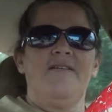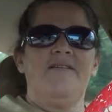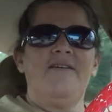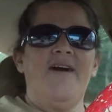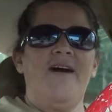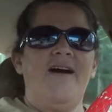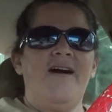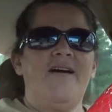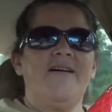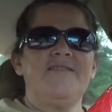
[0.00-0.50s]

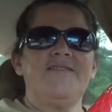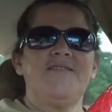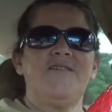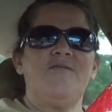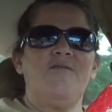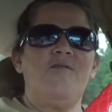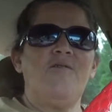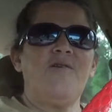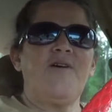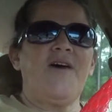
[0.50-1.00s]
Yeah,
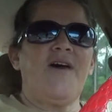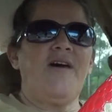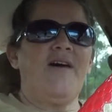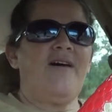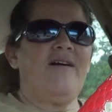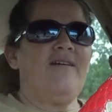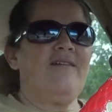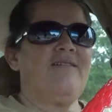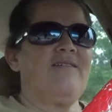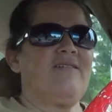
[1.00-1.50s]
so
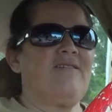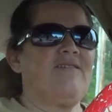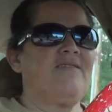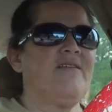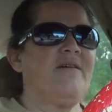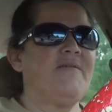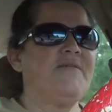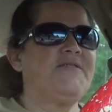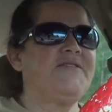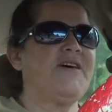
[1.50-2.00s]
okay,
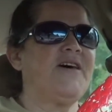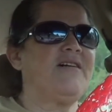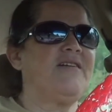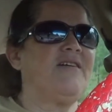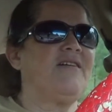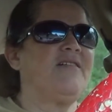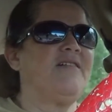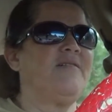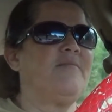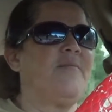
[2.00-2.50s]
let me tell
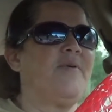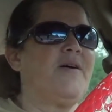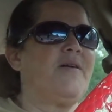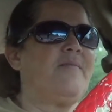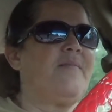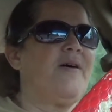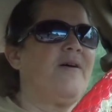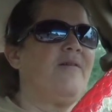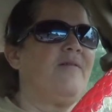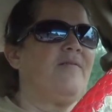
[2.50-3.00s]
you a little bit
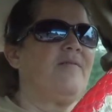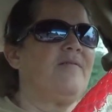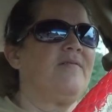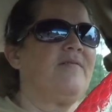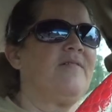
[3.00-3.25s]
about